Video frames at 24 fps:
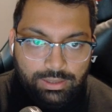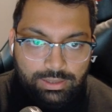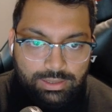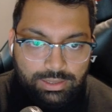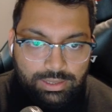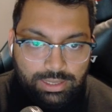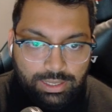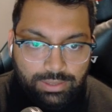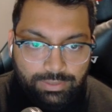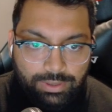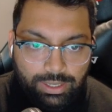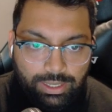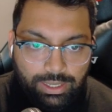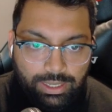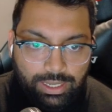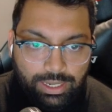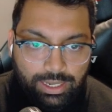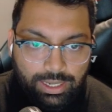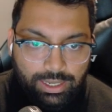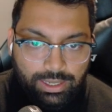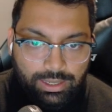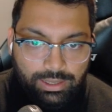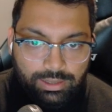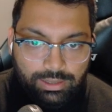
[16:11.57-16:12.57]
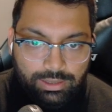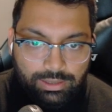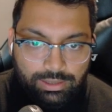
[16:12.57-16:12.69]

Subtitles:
See if I can get it.